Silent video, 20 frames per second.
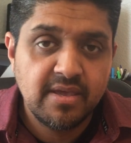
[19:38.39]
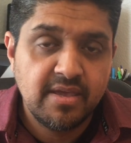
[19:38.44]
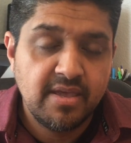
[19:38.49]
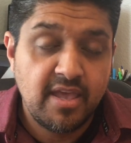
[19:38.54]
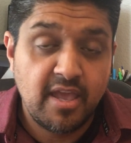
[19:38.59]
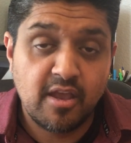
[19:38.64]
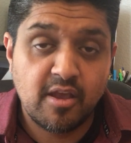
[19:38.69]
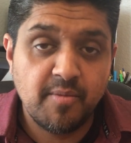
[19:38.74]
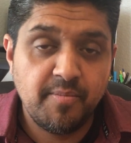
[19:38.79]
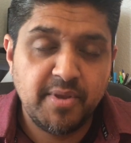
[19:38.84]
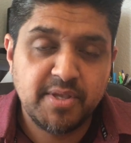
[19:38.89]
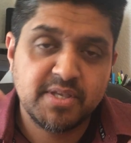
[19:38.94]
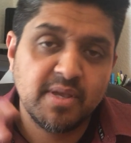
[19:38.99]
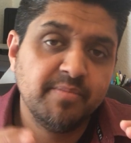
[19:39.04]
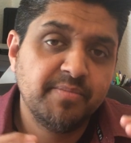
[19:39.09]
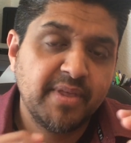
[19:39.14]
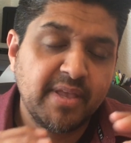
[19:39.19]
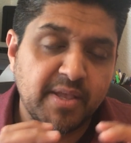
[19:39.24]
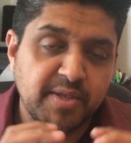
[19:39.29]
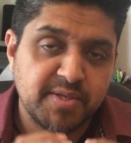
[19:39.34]
It could be
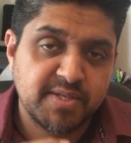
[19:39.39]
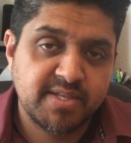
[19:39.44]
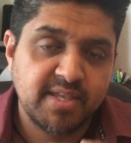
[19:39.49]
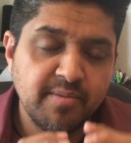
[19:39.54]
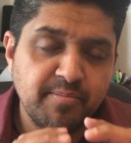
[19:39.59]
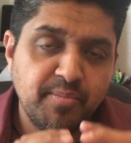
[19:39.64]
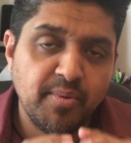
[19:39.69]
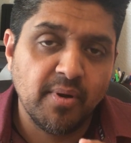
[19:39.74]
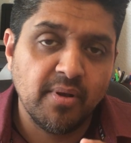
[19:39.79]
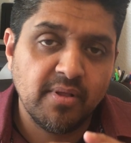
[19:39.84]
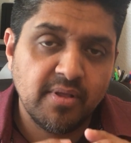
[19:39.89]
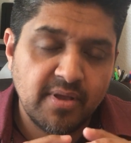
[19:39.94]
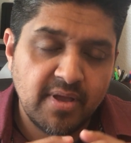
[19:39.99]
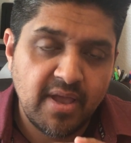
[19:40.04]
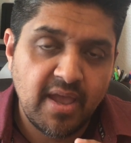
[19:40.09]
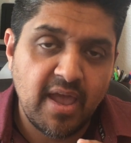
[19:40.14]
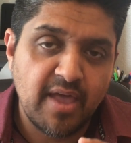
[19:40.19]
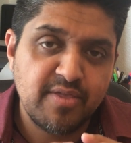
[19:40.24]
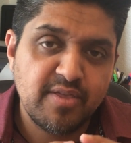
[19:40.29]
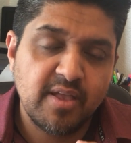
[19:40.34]
something as simple
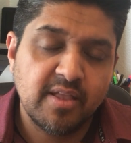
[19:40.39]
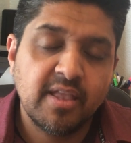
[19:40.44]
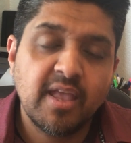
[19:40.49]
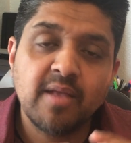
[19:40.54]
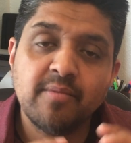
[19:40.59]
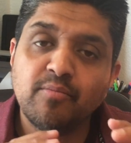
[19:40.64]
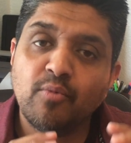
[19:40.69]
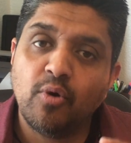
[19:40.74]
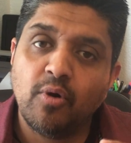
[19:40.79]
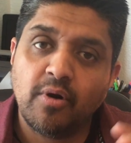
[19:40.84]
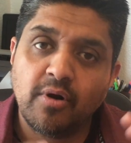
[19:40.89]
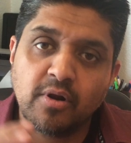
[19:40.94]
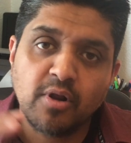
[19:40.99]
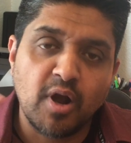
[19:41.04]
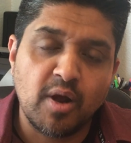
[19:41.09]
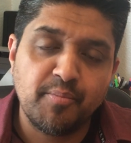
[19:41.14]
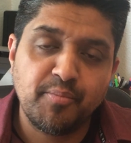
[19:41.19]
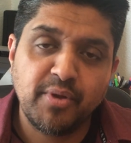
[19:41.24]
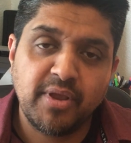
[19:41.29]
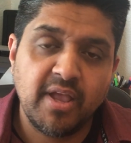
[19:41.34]
and then get more
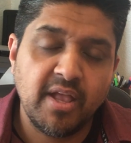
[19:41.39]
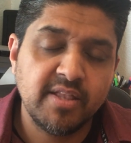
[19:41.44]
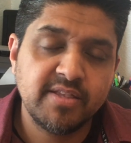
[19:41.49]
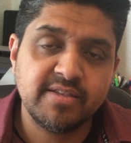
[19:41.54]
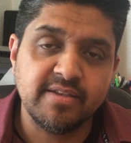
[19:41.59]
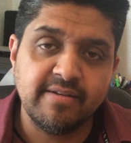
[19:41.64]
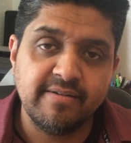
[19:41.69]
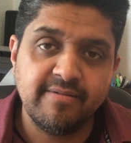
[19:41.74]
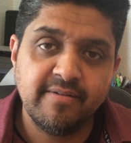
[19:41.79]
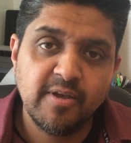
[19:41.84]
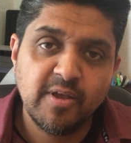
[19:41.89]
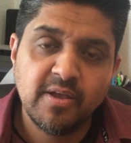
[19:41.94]
comprehensive.